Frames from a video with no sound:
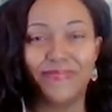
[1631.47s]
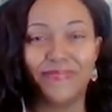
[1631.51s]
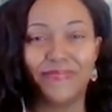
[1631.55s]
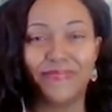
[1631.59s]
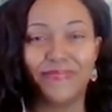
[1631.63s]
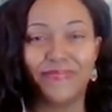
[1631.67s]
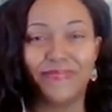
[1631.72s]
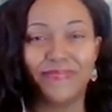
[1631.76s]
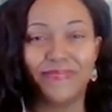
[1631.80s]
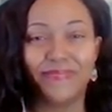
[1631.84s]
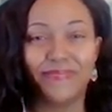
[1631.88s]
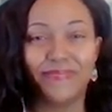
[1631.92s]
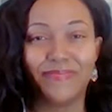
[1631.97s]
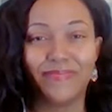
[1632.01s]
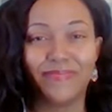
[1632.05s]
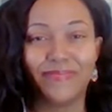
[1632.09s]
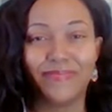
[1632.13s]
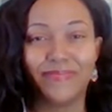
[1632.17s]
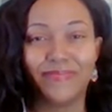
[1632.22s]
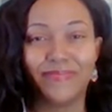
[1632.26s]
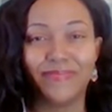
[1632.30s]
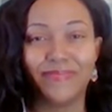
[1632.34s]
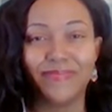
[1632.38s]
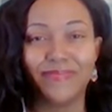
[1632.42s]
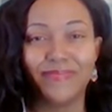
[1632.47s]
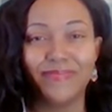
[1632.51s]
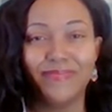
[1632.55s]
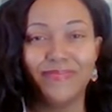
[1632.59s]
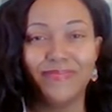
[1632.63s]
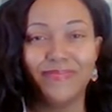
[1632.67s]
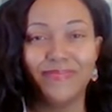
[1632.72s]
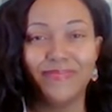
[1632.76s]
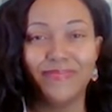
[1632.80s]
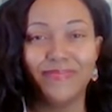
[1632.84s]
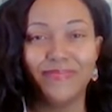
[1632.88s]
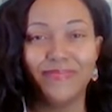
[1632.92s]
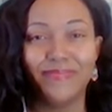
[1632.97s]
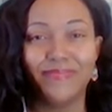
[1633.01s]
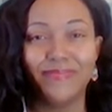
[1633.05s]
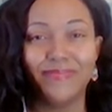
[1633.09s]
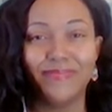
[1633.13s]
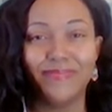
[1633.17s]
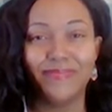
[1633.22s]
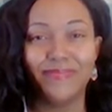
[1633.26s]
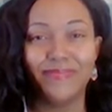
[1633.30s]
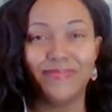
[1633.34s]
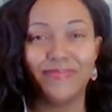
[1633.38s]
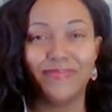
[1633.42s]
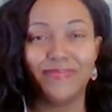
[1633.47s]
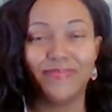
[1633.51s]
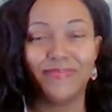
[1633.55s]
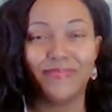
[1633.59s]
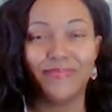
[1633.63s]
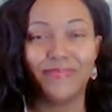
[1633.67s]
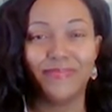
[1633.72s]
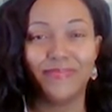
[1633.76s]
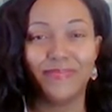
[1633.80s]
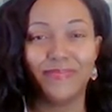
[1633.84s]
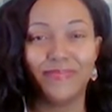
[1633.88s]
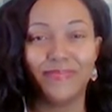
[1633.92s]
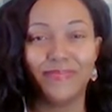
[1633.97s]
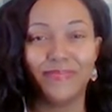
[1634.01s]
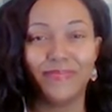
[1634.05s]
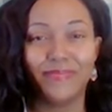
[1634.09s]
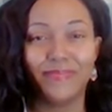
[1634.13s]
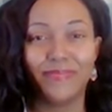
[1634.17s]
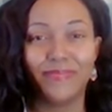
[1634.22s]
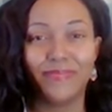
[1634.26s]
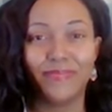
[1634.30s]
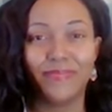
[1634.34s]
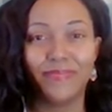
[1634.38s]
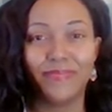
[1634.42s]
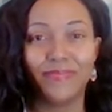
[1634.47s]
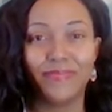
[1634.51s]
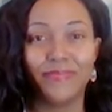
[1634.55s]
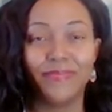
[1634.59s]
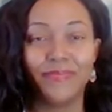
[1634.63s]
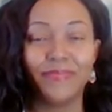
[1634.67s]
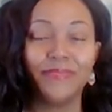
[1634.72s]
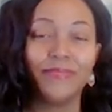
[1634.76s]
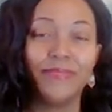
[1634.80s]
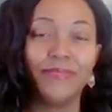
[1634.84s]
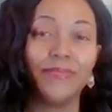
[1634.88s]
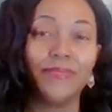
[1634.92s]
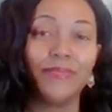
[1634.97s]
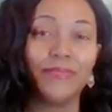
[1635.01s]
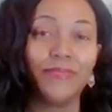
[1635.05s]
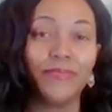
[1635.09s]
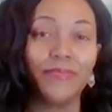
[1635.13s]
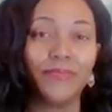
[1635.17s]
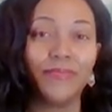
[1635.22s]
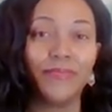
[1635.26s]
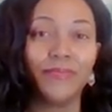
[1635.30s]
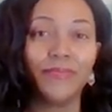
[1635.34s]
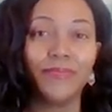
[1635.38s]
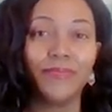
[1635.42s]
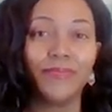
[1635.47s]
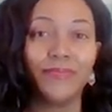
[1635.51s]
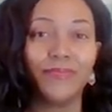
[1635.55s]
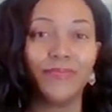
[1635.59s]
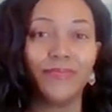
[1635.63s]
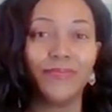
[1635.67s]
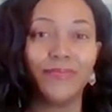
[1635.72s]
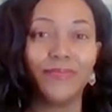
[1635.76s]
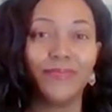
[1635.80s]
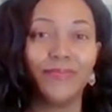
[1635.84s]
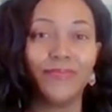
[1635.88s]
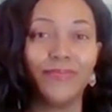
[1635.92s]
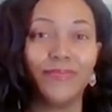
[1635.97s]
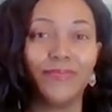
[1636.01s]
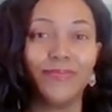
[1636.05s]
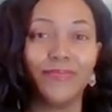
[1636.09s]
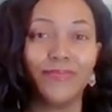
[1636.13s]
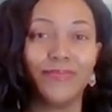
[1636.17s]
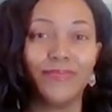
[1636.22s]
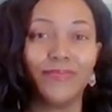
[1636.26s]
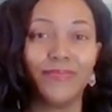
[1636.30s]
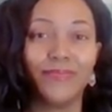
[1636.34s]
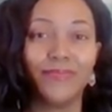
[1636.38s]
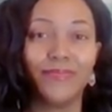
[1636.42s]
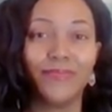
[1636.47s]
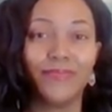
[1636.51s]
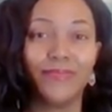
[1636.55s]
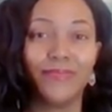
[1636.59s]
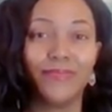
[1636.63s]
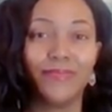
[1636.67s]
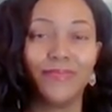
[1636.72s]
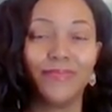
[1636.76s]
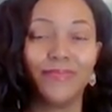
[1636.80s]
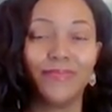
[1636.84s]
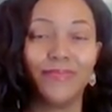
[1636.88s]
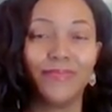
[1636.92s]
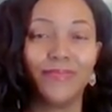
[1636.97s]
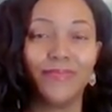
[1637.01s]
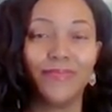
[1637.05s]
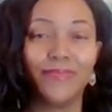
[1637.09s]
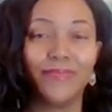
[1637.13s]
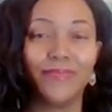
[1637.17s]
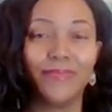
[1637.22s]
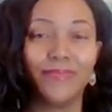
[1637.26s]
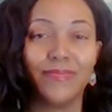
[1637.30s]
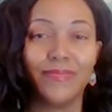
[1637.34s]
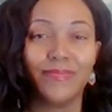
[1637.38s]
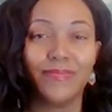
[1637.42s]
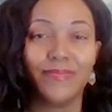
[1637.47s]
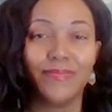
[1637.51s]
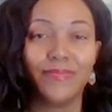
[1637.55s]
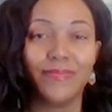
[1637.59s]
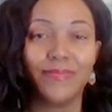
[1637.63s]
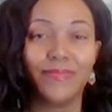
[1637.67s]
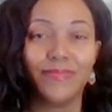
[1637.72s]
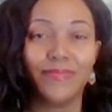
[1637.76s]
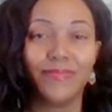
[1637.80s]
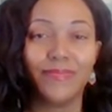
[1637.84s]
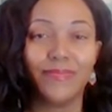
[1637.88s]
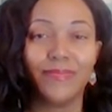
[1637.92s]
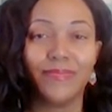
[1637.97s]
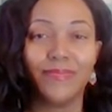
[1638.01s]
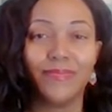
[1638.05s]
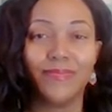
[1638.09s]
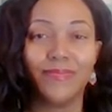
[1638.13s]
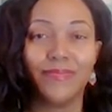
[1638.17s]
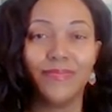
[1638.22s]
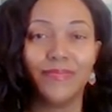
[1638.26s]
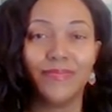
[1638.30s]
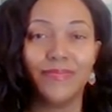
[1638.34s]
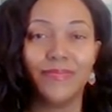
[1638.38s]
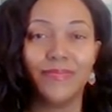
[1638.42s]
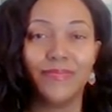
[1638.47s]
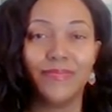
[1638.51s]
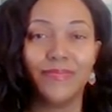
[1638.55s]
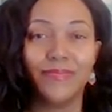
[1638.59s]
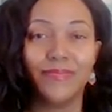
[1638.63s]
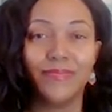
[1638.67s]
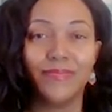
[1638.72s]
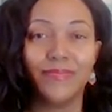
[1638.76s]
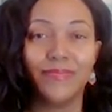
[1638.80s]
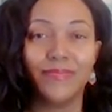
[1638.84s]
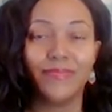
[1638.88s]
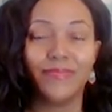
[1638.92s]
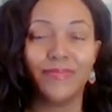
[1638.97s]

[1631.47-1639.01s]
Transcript: (silent)